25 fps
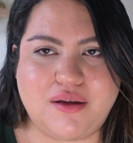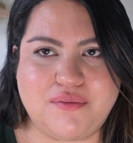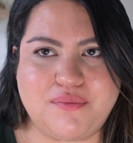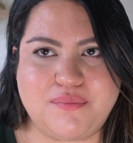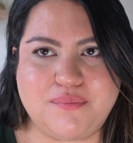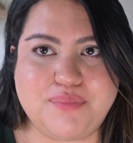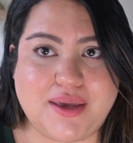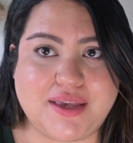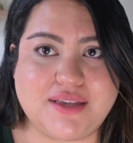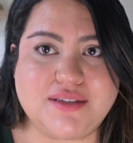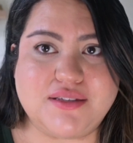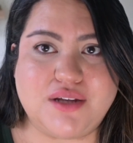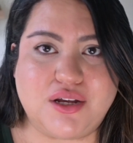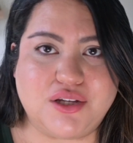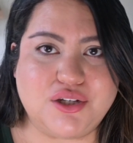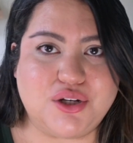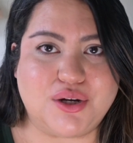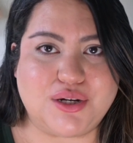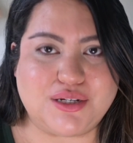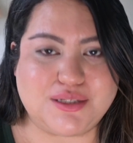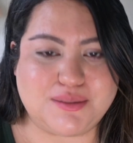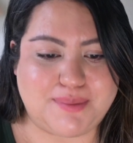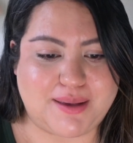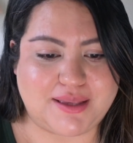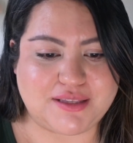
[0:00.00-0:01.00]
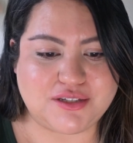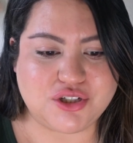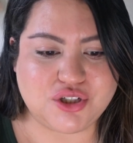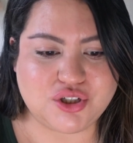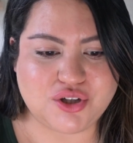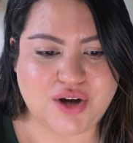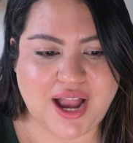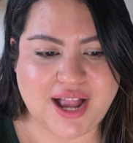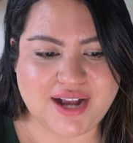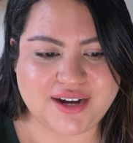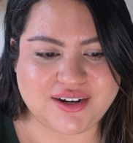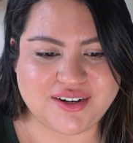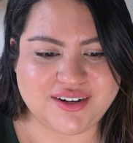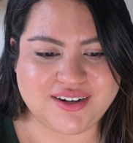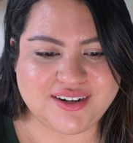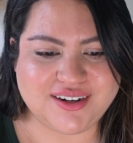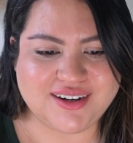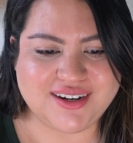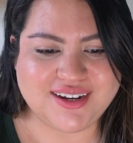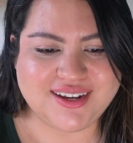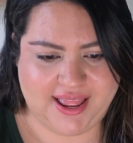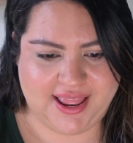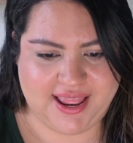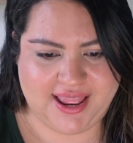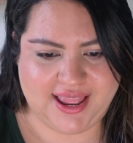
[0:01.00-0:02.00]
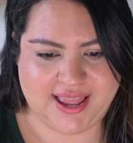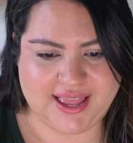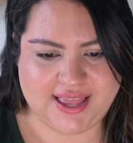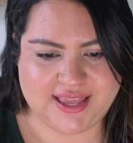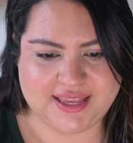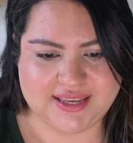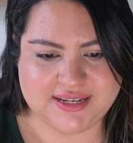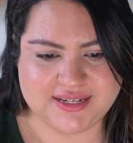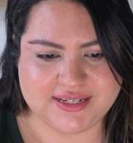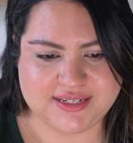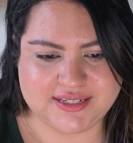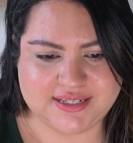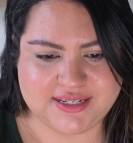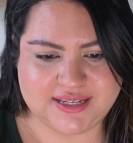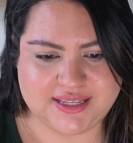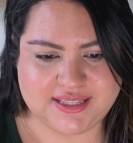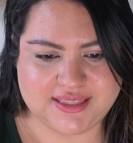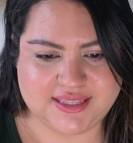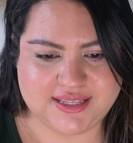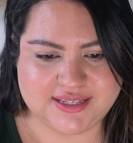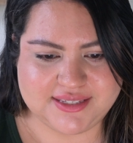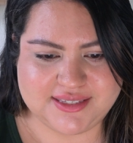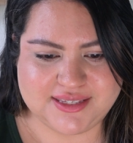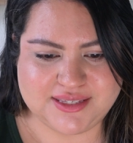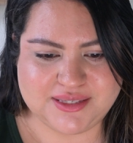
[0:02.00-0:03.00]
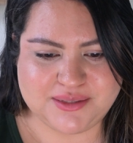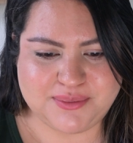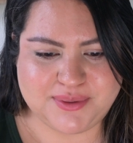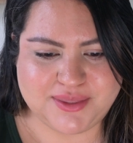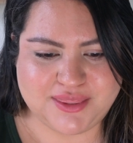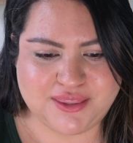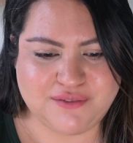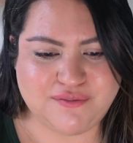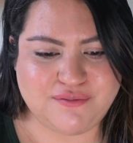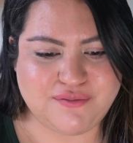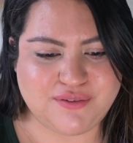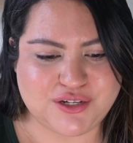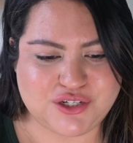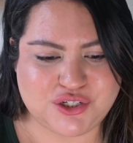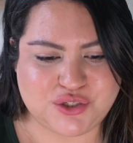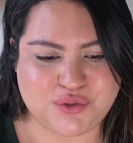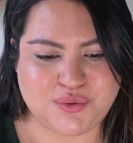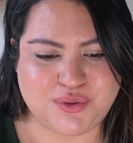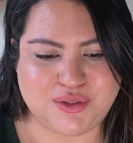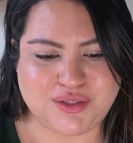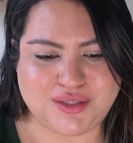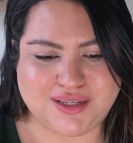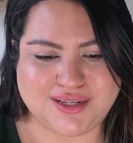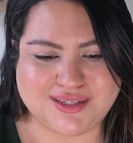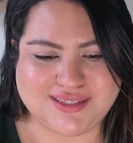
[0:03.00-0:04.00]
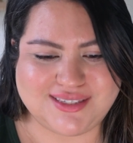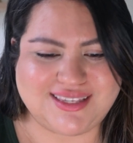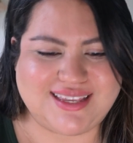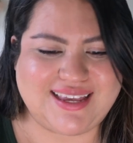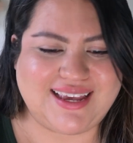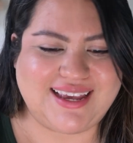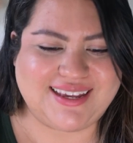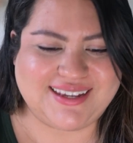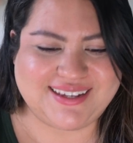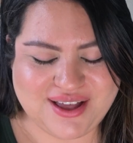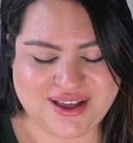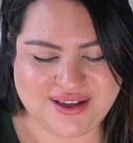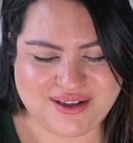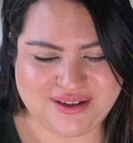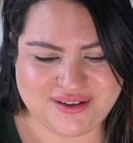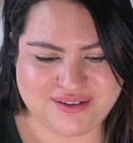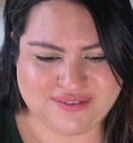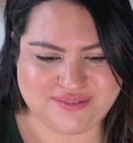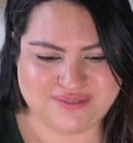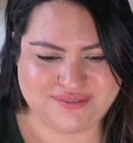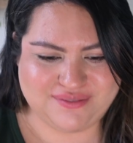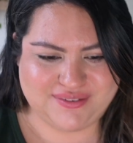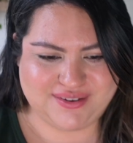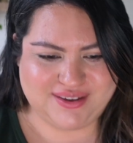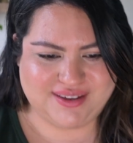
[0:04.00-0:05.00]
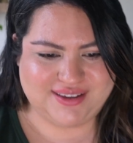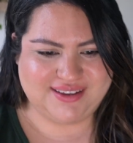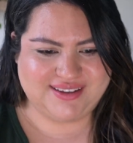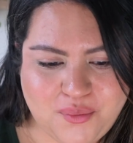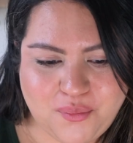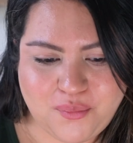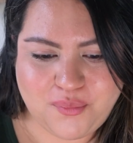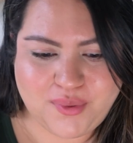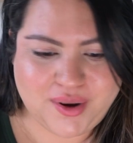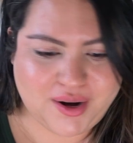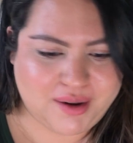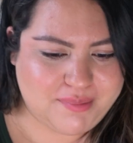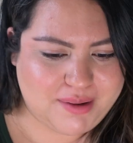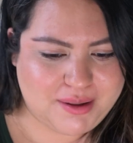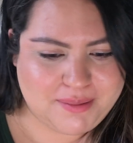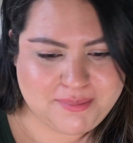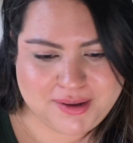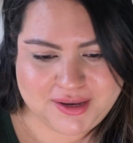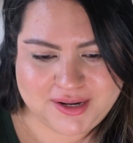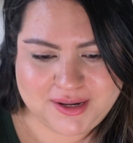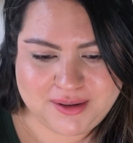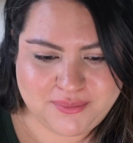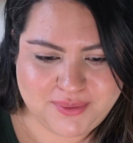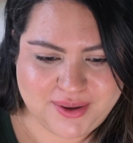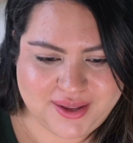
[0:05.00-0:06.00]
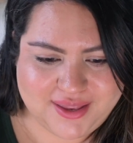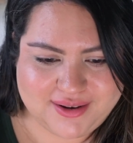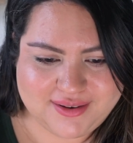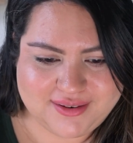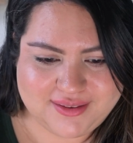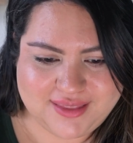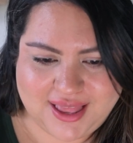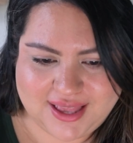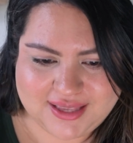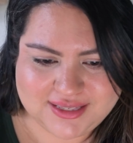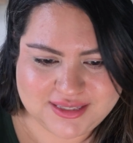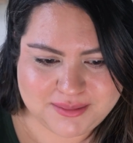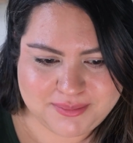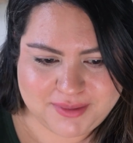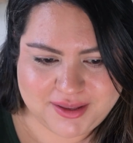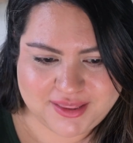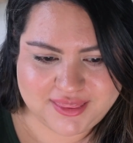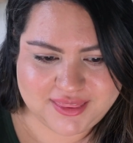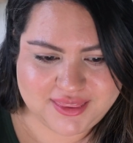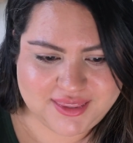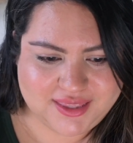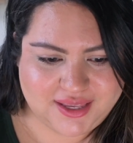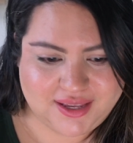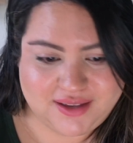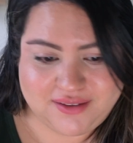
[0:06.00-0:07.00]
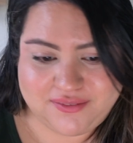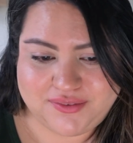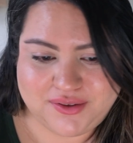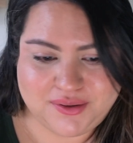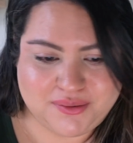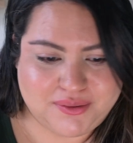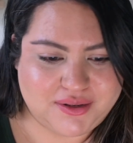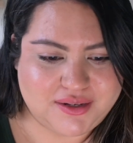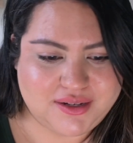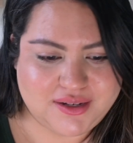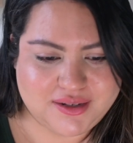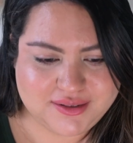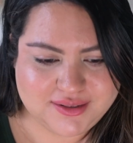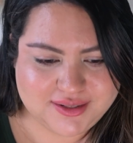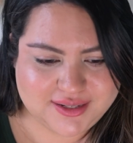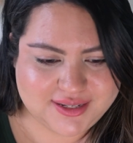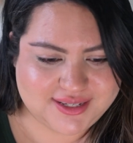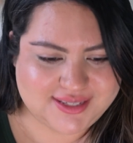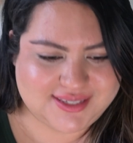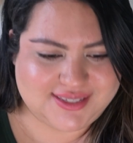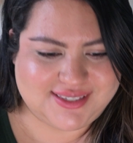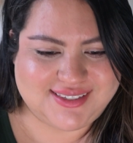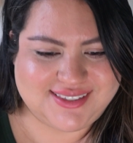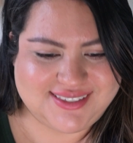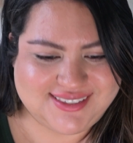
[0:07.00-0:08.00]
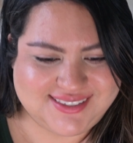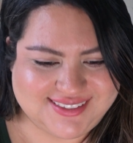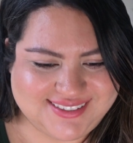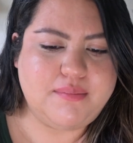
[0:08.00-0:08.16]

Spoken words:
based on your expense tracker. And this is what the visual looks like of where my money went last month, if you were curious.